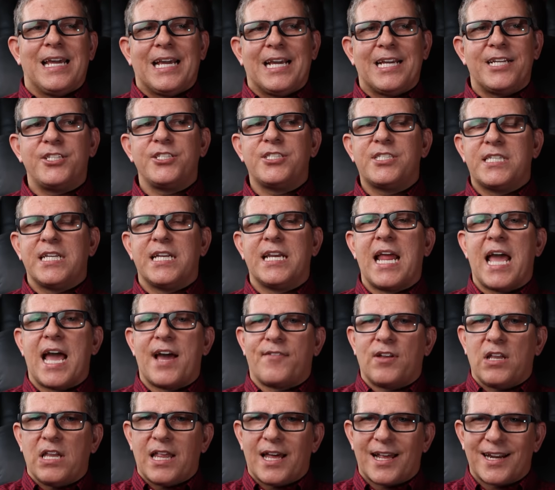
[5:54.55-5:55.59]
It just didn't
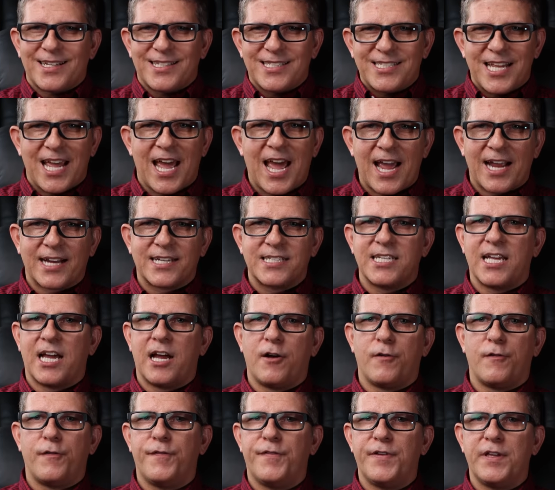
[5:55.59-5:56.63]
have a lot of
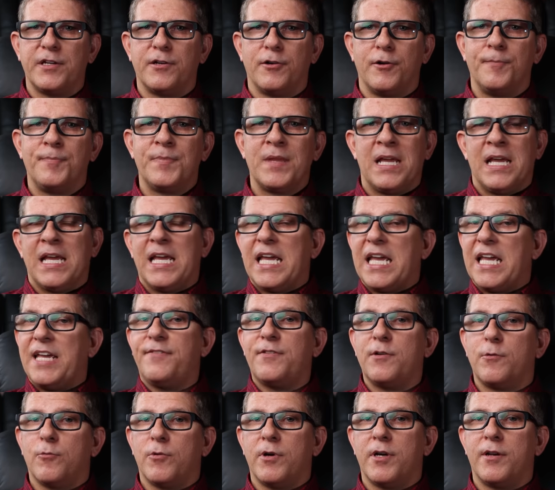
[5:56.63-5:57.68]
tactile feel.
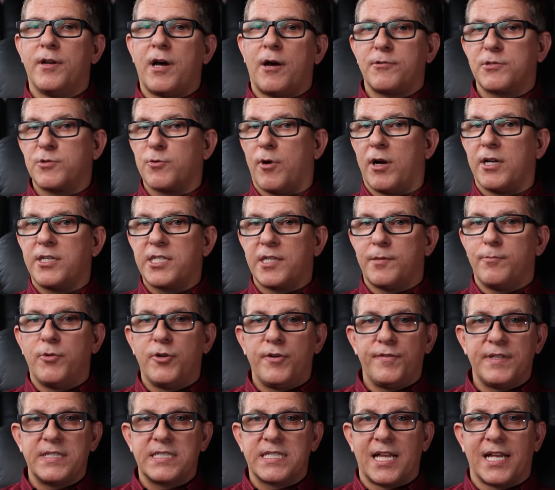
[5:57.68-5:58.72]
Even when I was watching
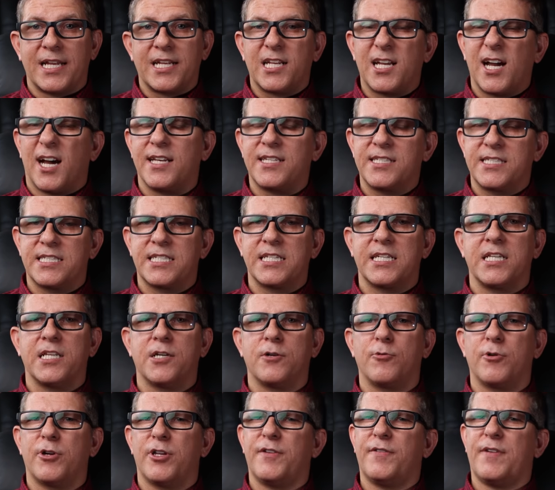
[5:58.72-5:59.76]
movies like
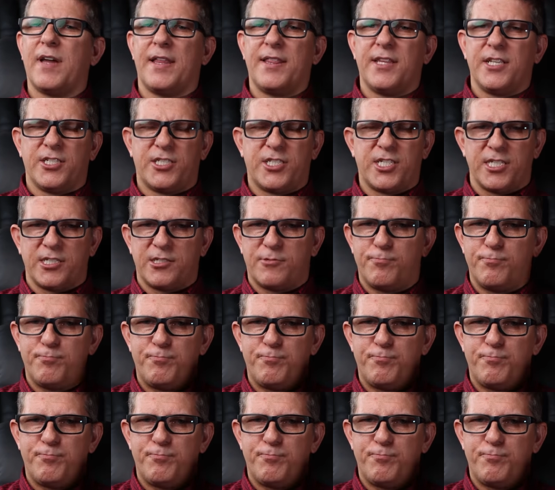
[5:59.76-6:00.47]
Godzilla, where you've got this